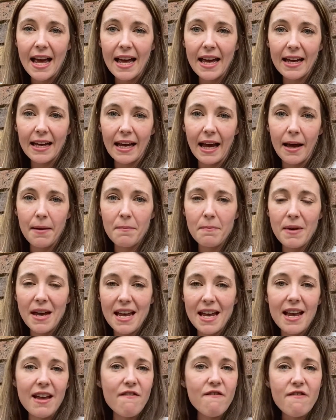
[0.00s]
It can
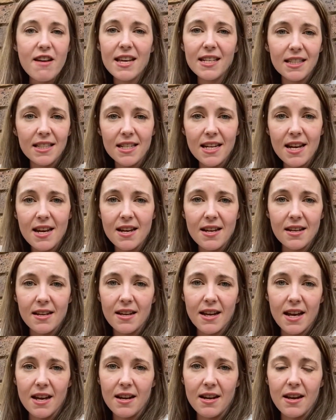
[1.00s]
be
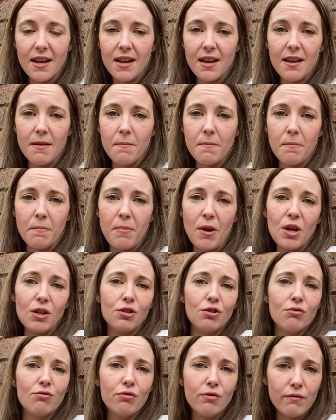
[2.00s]
investing in a
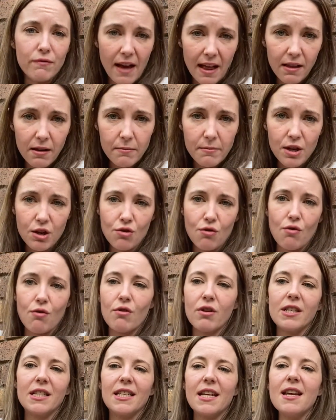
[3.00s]
personal development
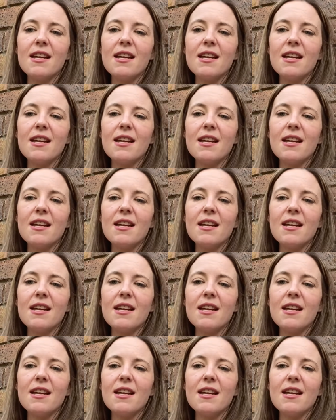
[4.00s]
course.